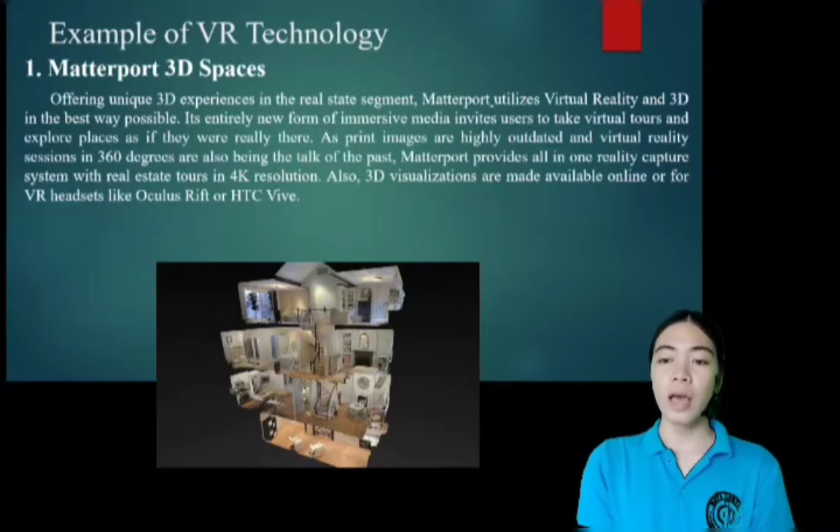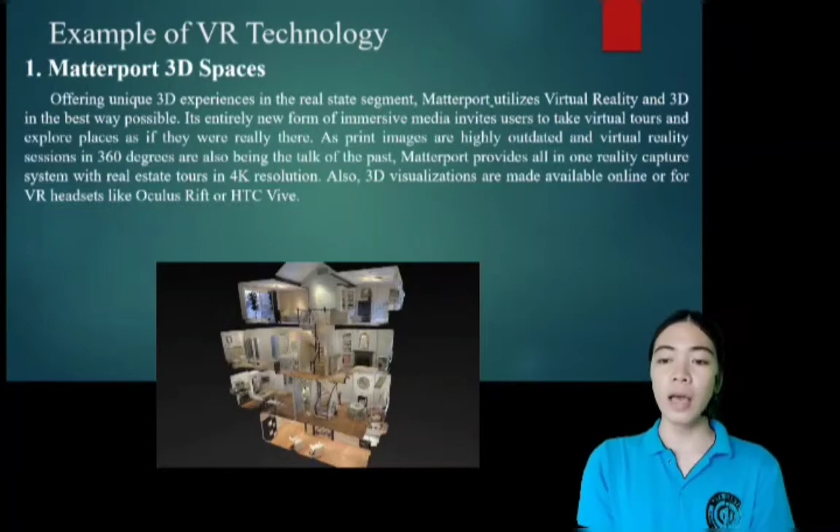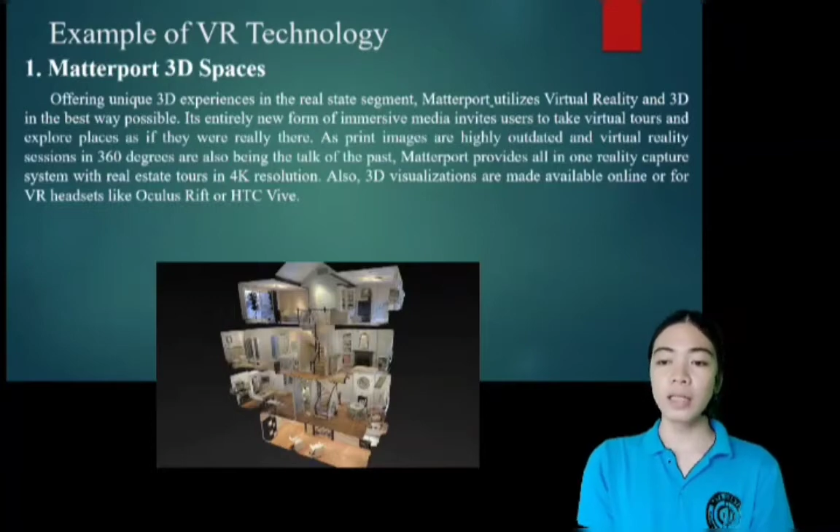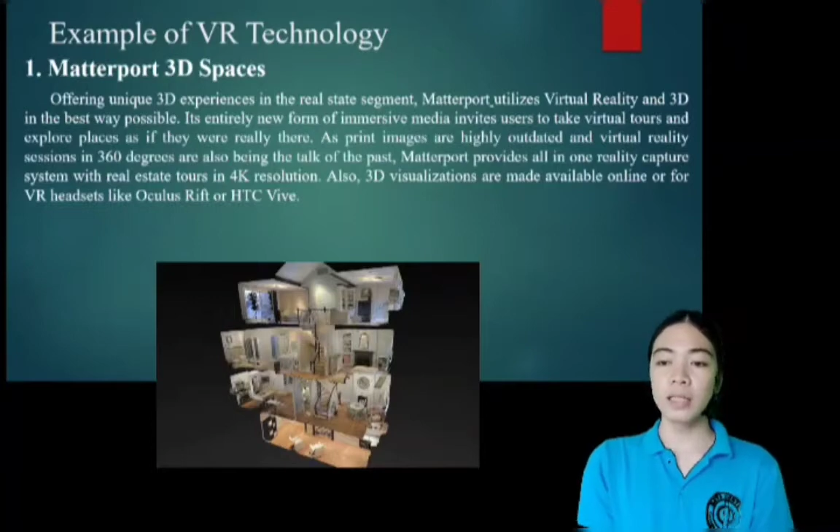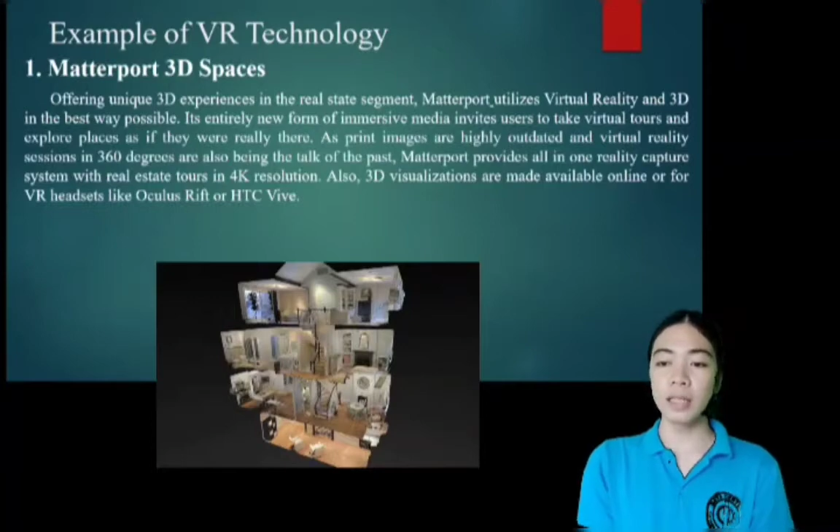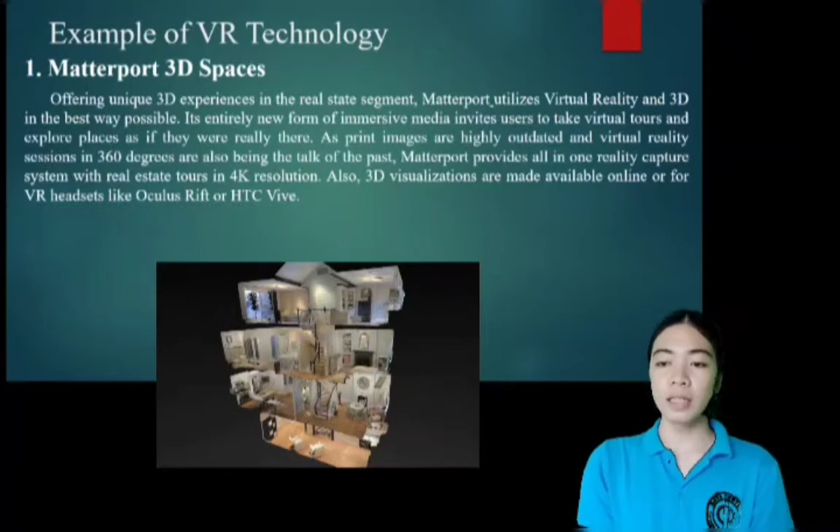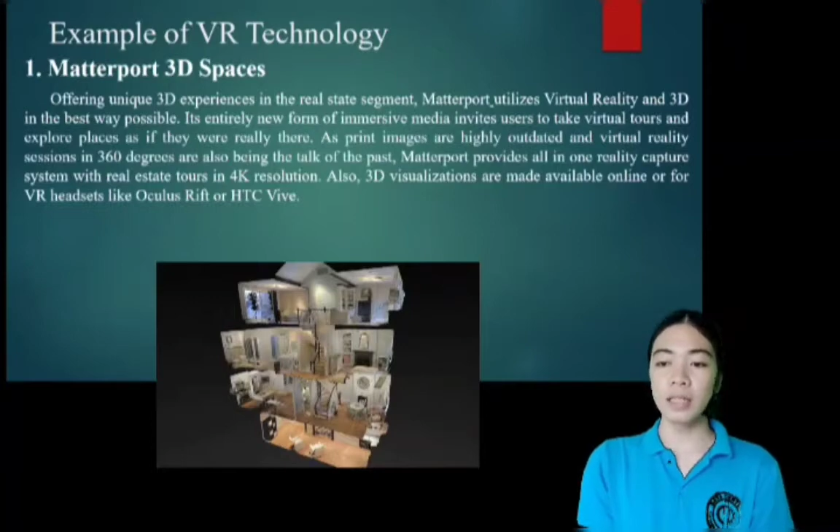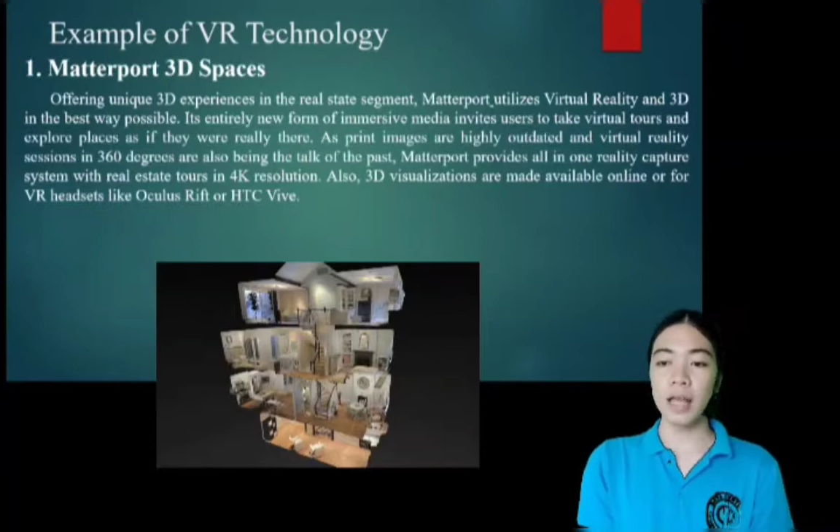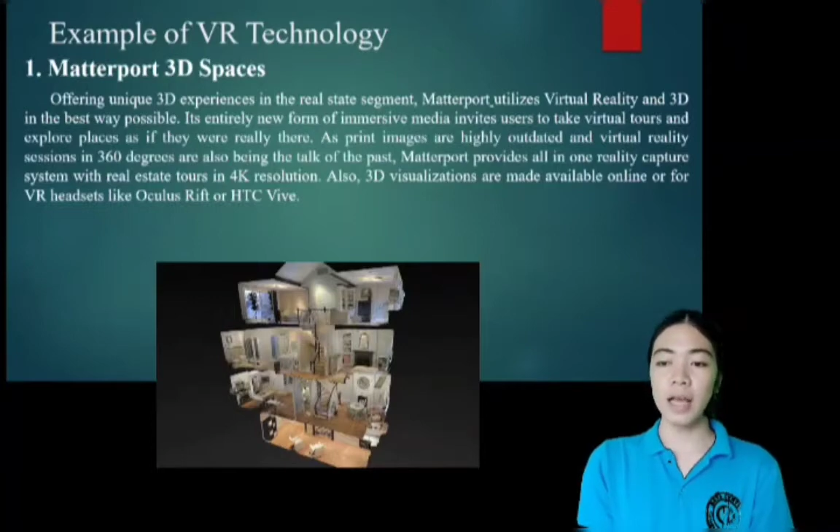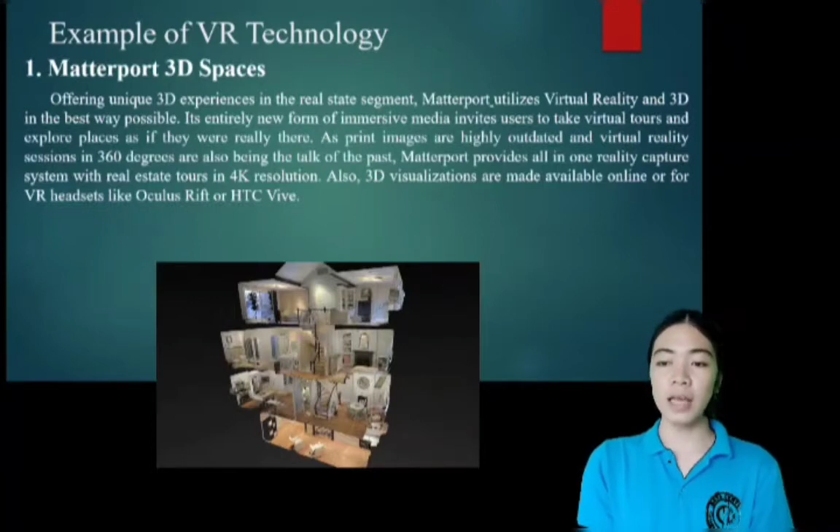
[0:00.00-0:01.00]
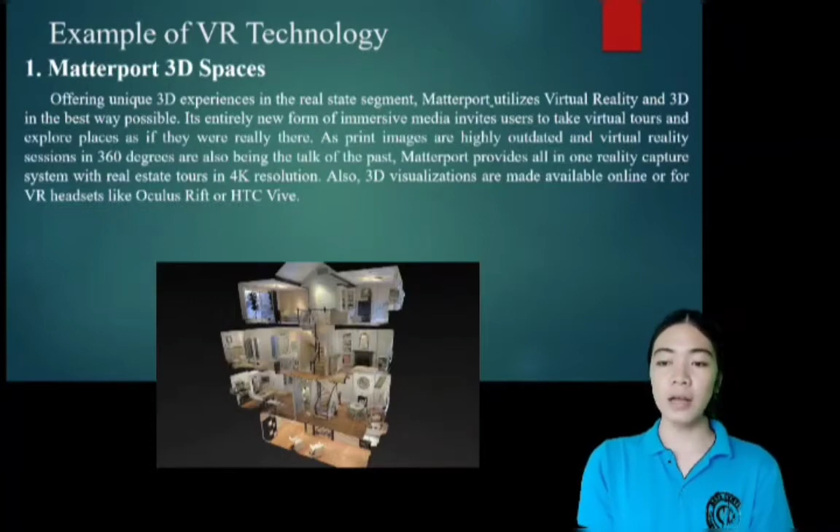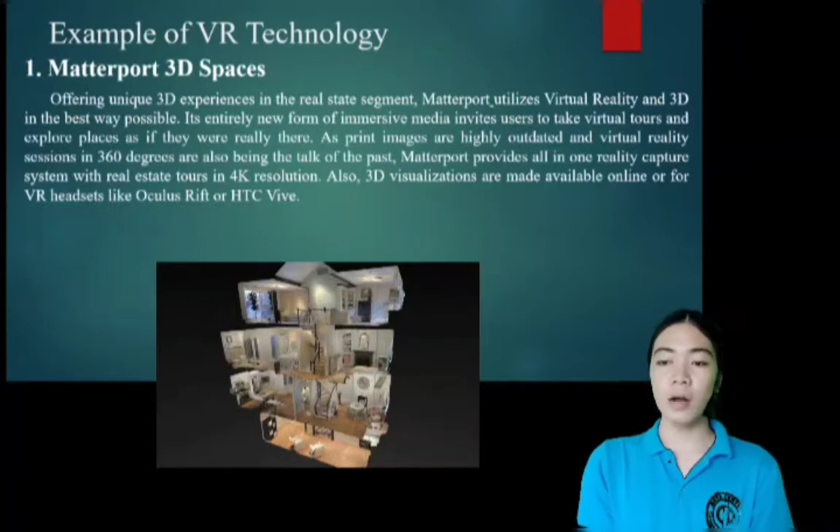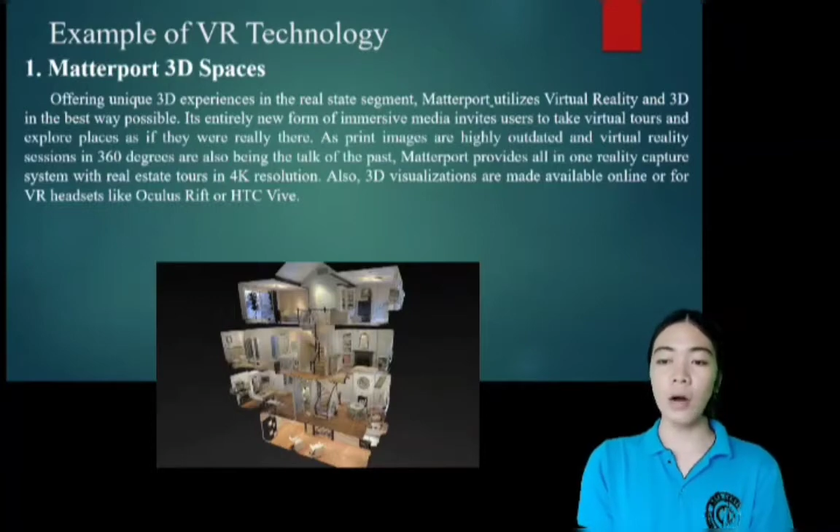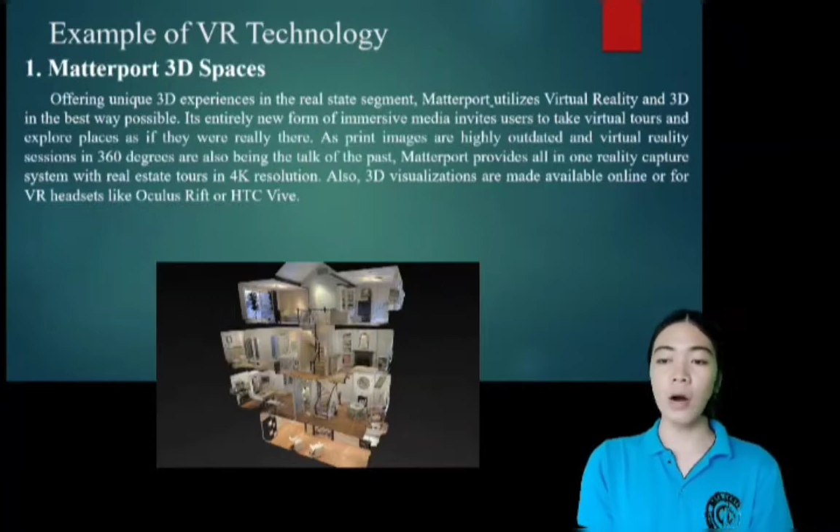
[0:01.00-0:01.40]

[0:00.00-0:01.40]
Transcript: headsets like